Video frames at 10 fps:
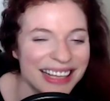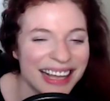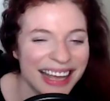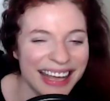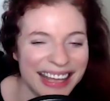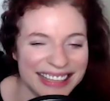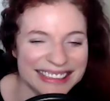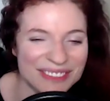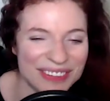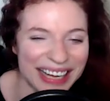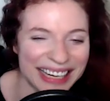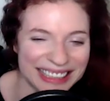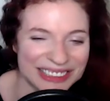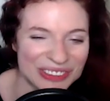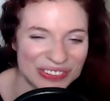is
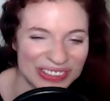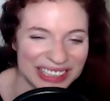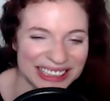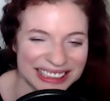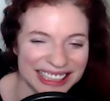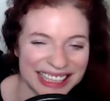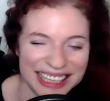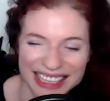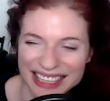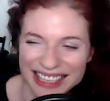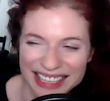financial courts, right?